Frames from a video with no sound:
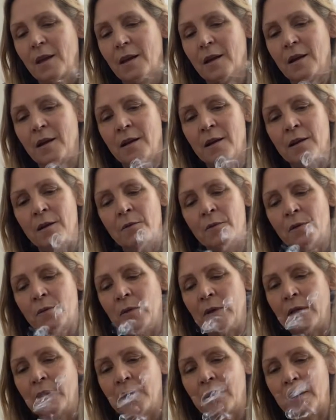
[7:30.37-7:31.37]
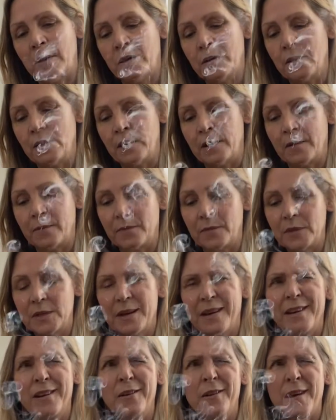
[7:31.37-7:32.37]
What do we got here? Yeah,
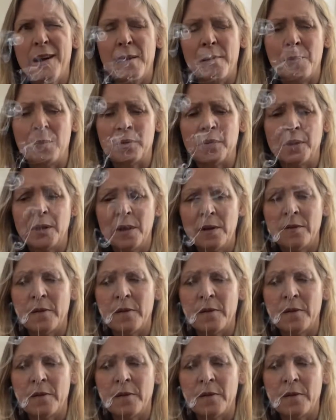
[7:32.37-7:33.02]
tiger eye, I believe,